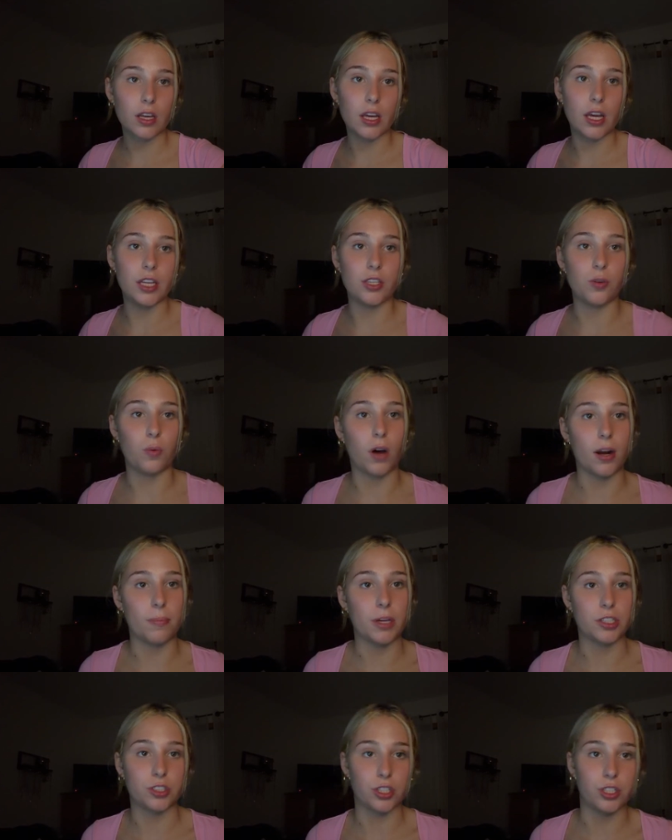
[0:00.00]
And you want to
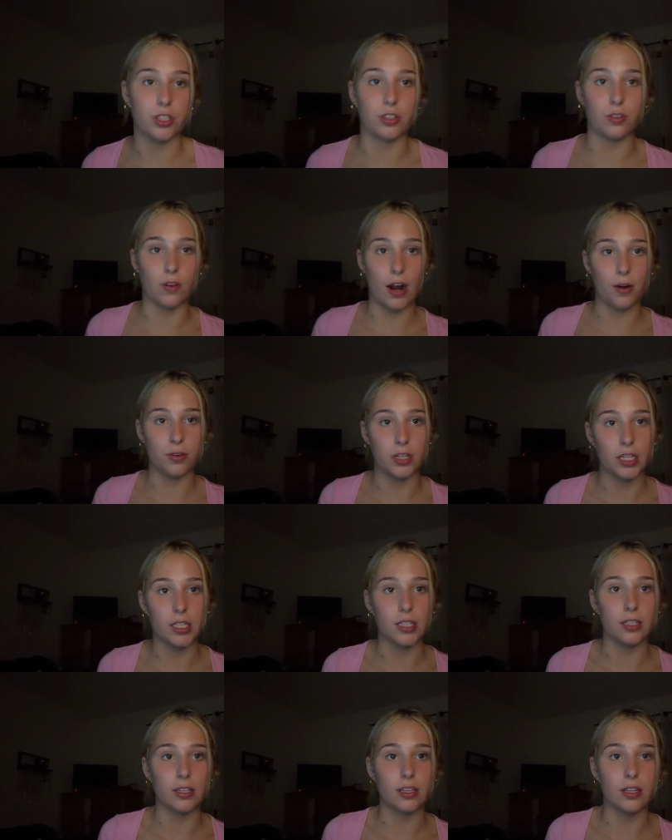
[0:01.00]
make sure you're
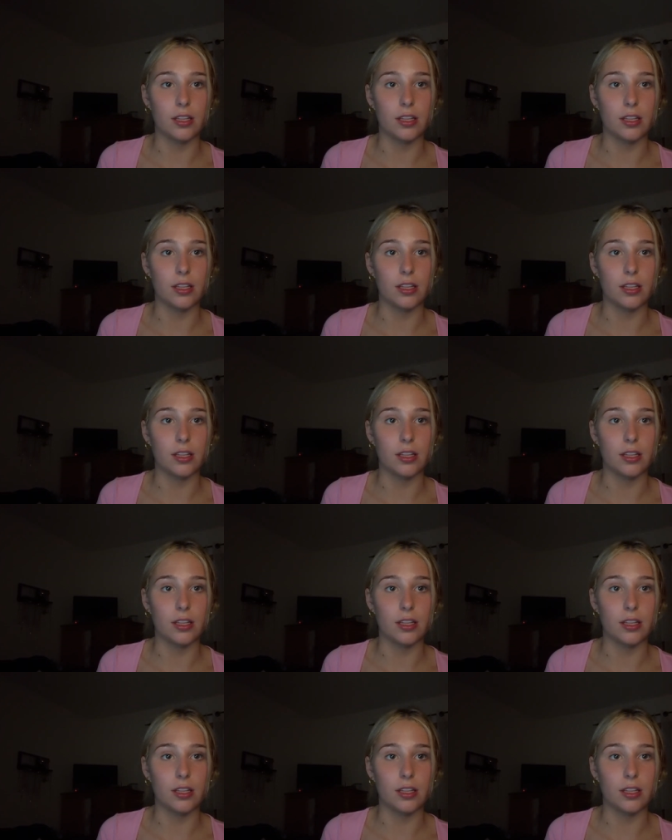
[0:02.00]
grounding